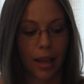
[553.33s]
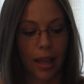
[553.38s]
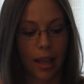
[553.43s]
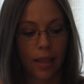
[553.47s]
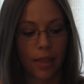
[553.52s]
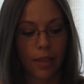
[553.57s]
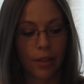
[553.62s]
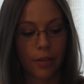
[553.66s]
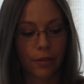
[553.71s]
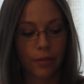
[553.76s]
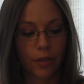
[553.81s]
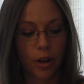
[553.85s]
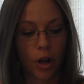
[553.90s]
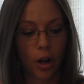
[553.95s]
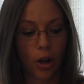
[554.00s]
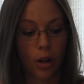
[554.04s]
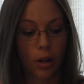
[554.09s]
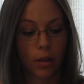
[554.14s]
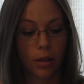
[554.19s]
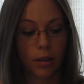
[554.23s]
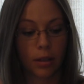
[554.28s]
in the
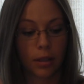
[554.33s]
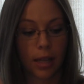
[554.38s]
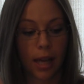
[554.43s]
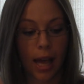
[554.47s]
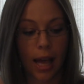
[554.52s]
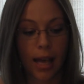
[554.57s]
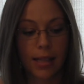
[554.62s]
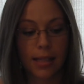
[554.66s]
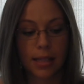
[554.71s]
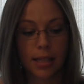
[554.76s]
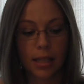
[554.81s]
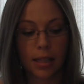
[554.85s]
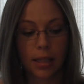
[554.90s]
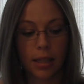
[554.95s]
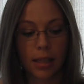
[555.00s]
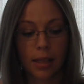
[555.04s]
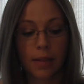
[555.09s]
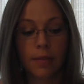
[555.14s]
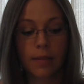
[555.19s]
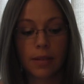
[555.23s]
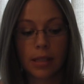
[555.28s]
fall as the
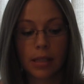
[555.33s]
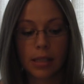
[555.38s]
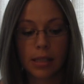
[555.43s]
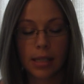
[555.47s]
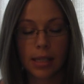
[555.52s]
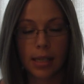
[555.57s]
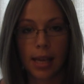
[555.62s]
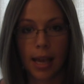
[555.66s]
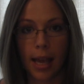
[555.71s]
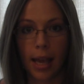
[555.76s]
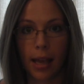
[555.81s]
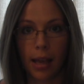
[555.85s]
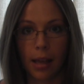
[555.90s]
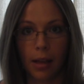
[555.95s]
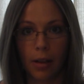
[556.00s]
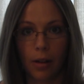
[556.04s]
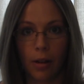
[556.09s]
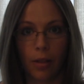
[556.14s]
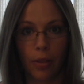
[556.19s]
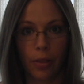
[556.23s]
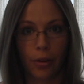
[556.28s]
leaves
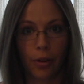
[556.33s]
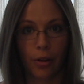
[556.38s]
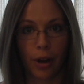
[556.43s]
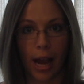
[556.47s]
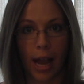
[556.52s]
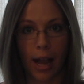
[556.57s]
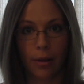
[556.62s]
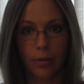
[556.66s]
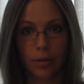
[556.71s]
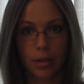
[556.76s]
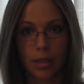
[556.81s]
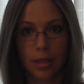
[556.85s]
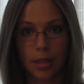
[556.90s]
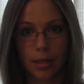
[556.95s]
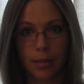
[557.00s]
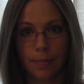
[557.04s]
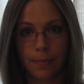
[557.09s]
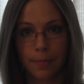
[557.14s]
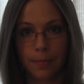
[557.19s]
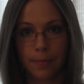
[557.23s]
decay on the ground.